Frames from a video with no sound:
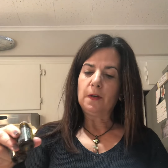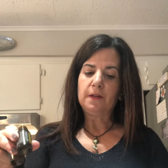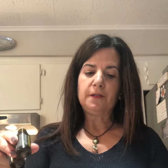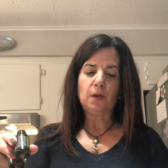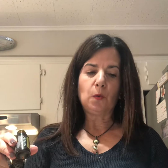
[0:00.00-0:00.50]

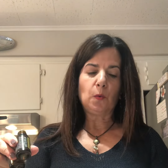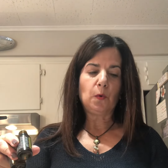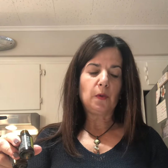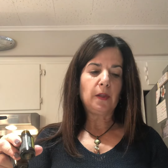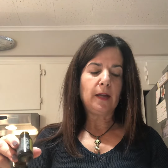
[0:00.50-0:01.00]
So
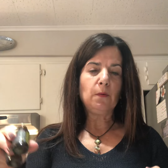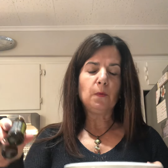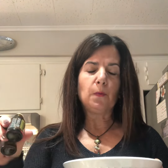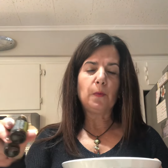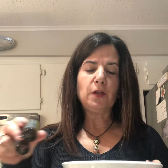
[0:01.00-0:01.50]
like
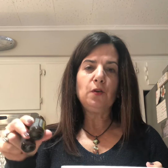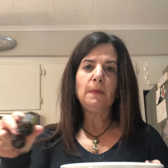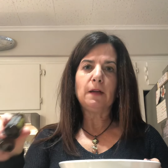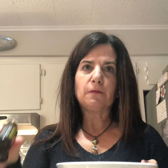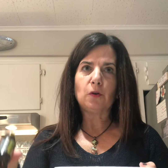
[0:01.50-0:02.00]
when you
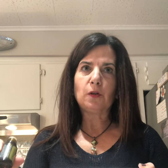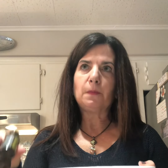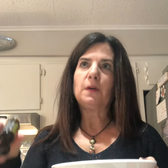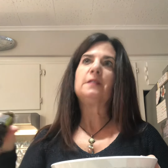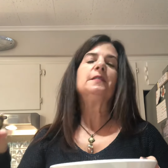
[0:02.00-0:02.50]
make roller
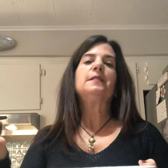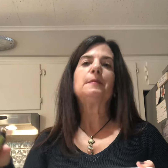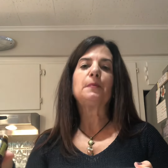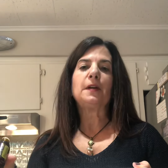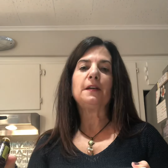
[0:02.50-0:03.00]
balls and
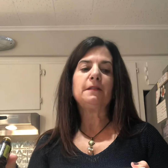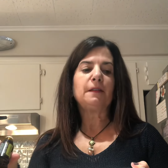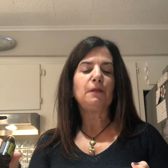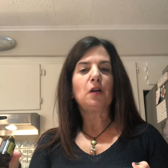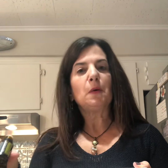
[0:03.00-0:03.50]
sprays,
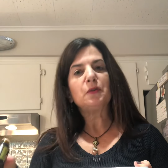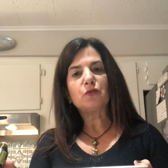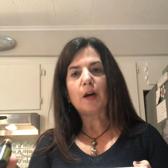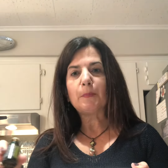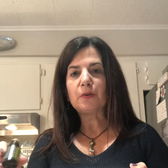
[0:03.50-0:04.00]
if you go a
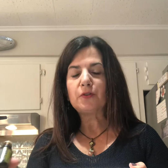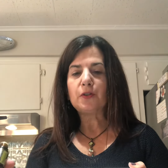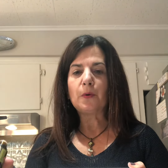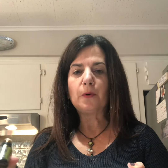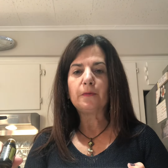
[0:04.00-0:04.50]
drop or
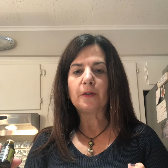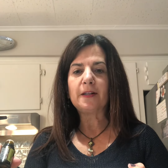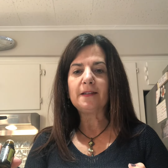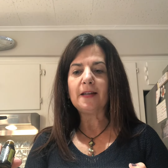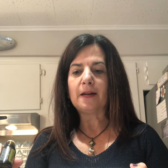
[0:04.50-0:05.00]
two over,
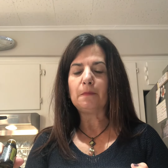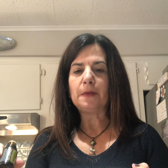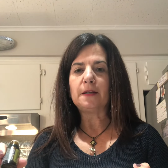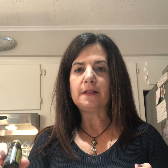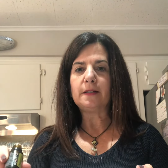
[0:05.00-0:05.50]
it's not a
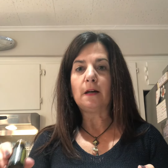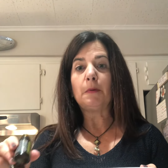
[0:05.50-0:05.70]
big deal.